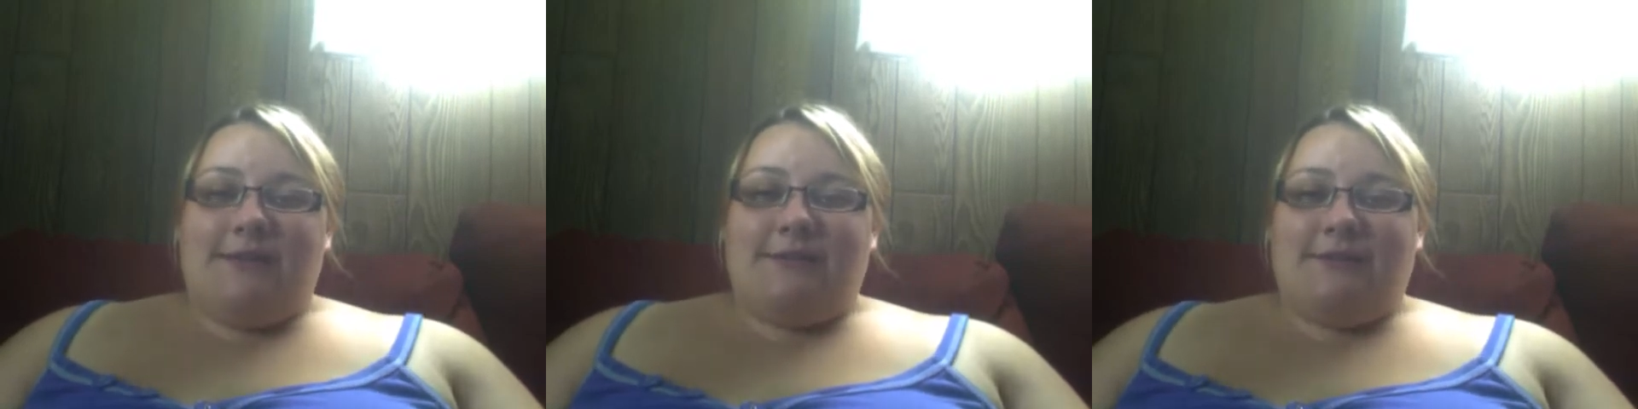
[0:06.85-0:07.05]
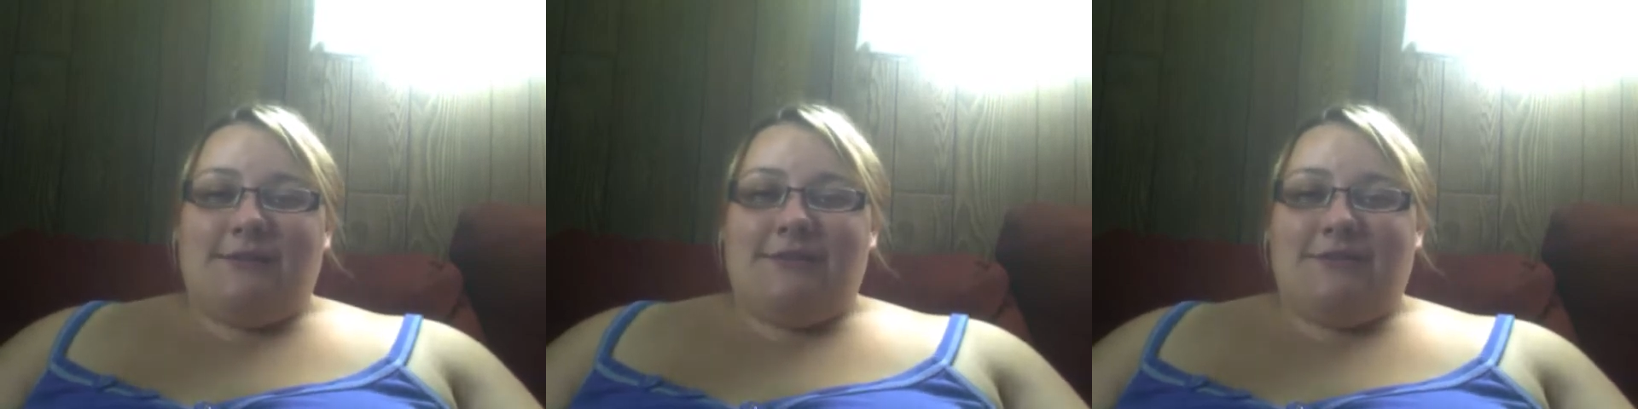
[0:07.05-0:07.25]

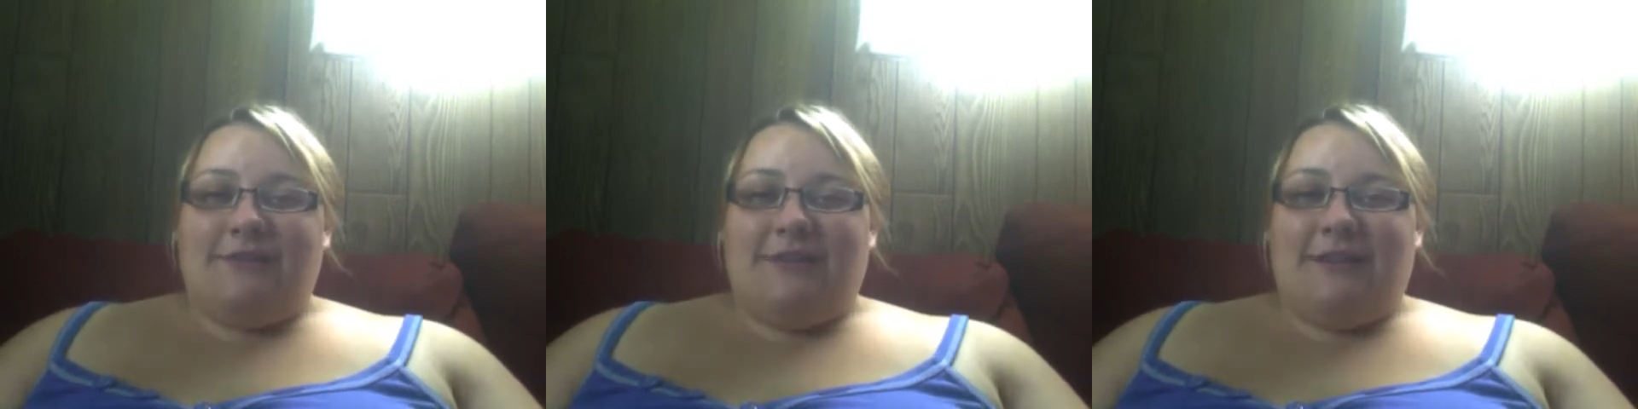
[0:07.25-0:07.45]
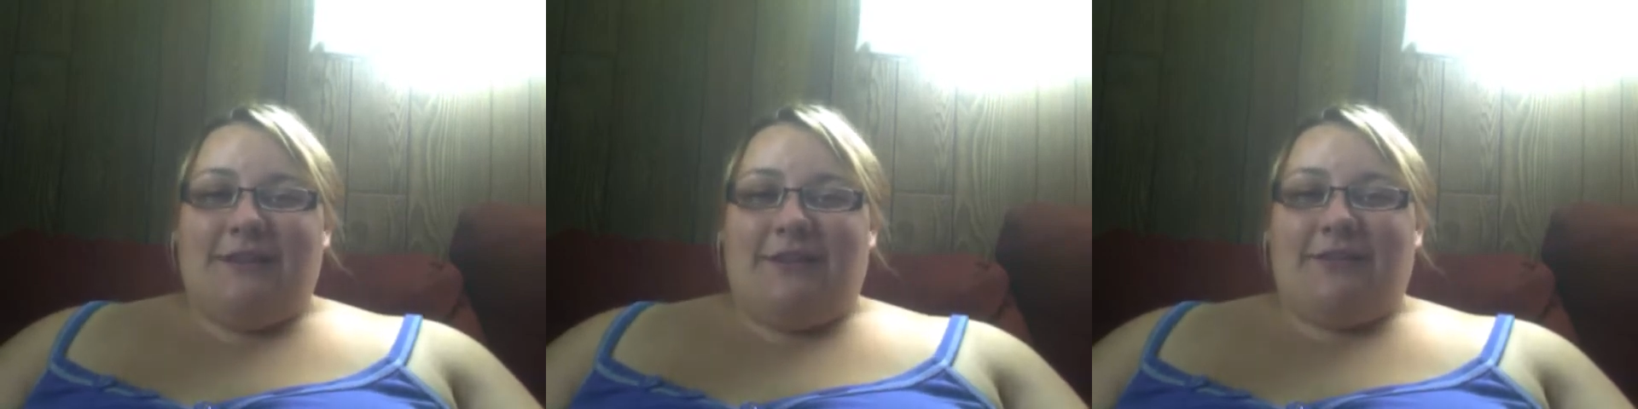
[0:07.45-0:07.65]

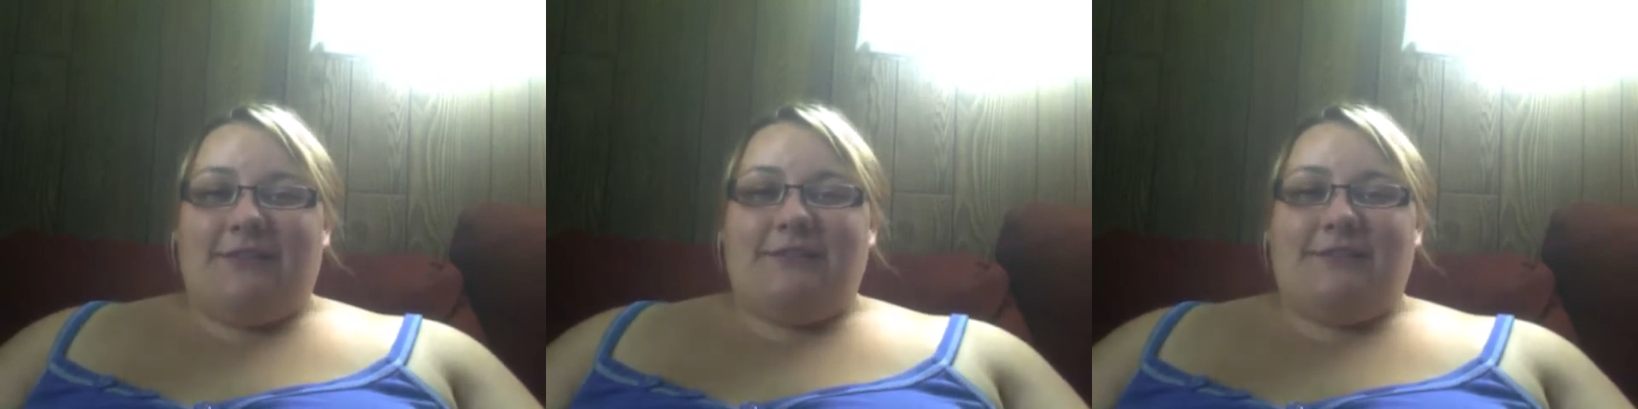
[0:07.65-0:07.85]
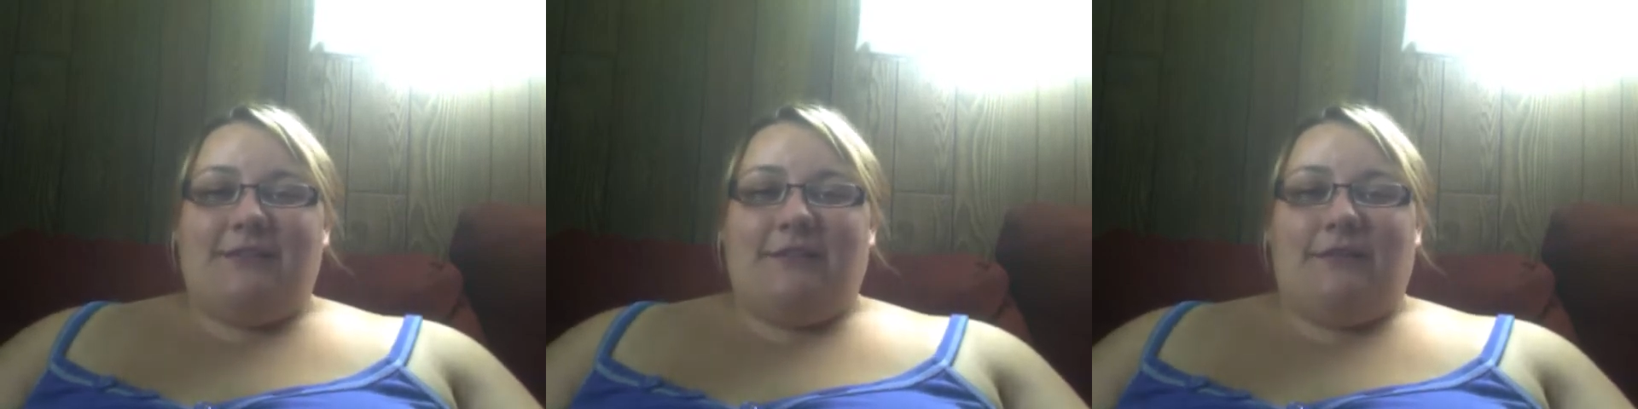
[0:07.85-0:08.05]
surgery
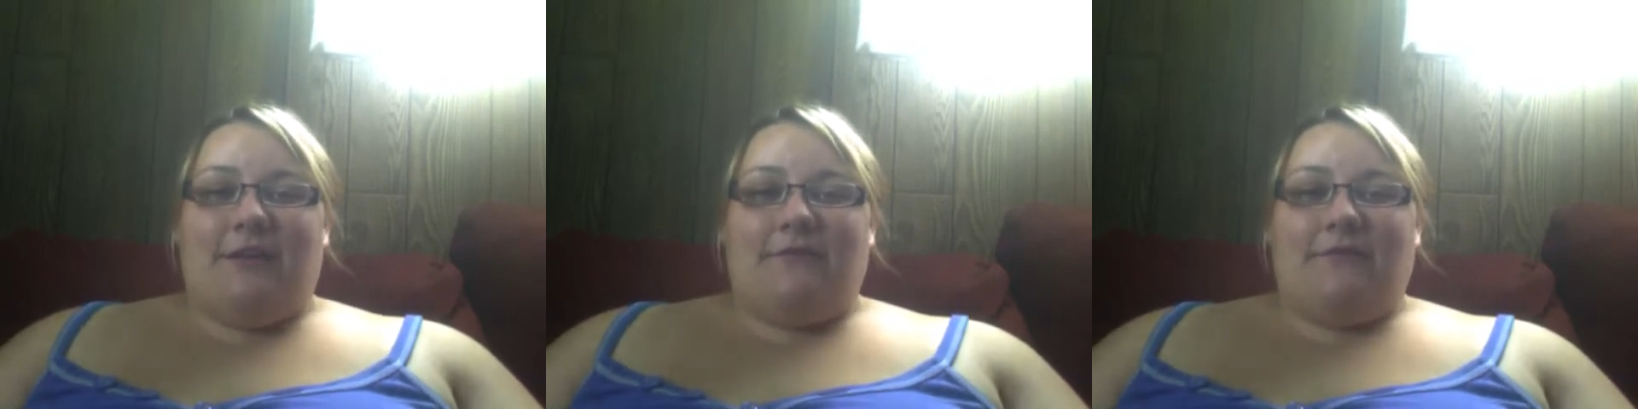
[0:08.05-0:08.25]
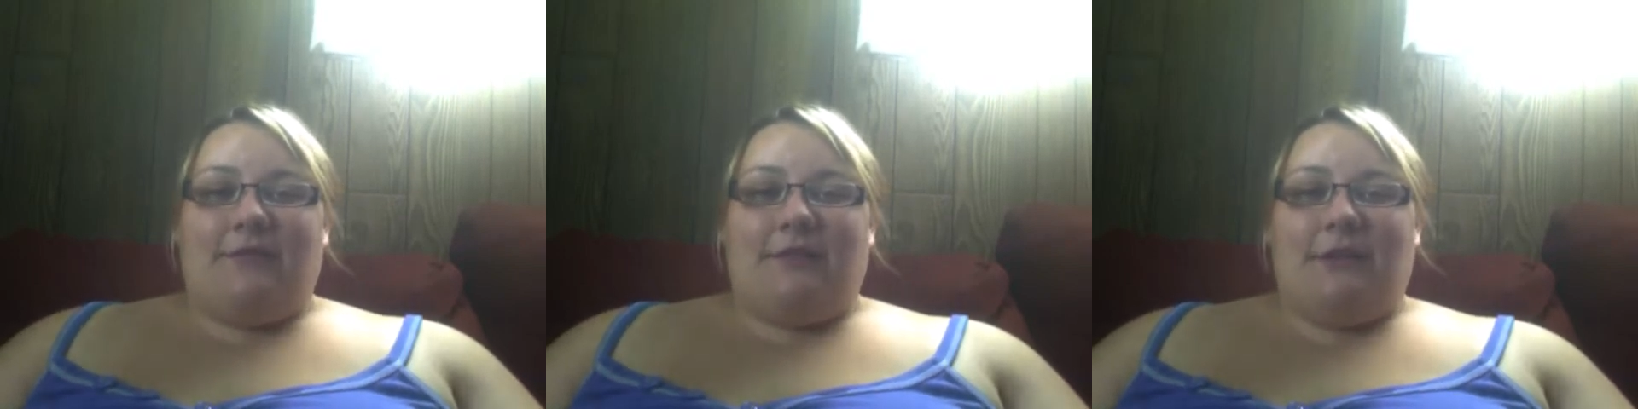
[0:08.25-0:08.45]
August
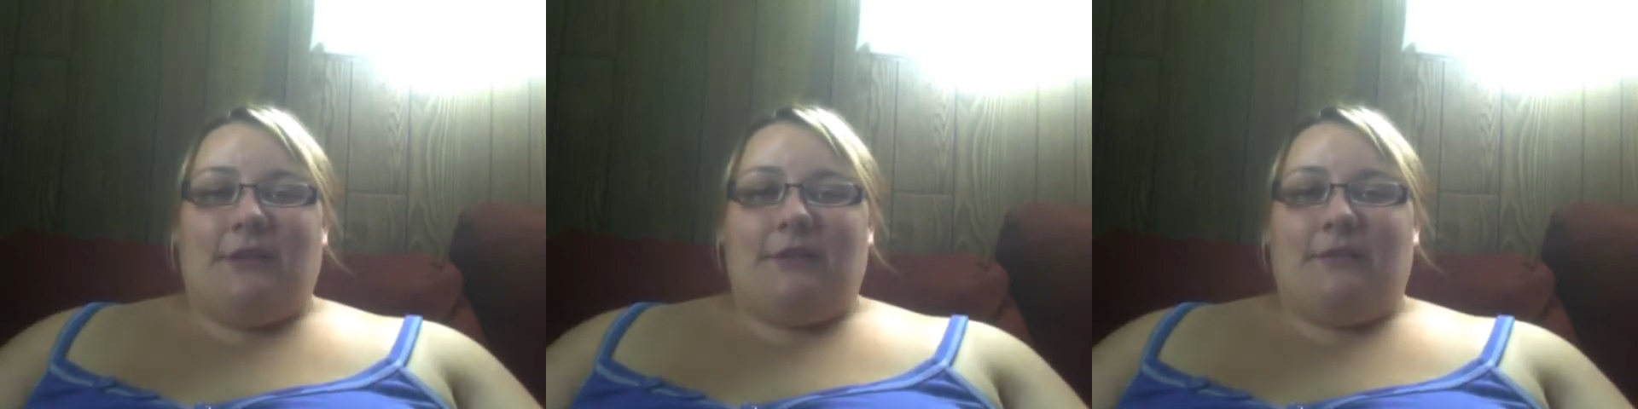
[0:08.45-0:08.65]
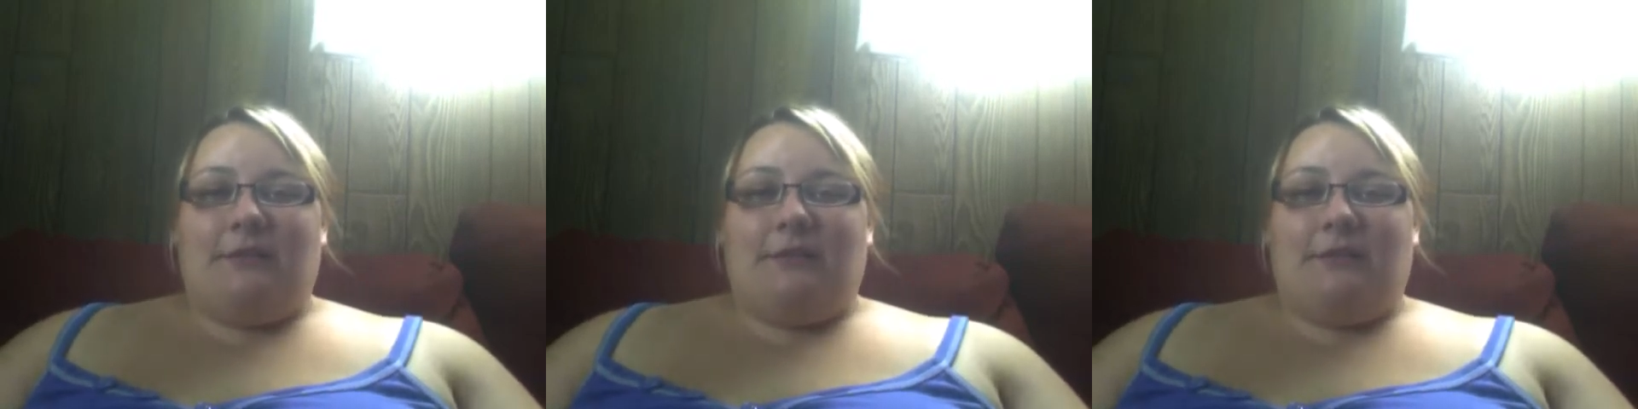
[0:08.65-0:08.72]
11th.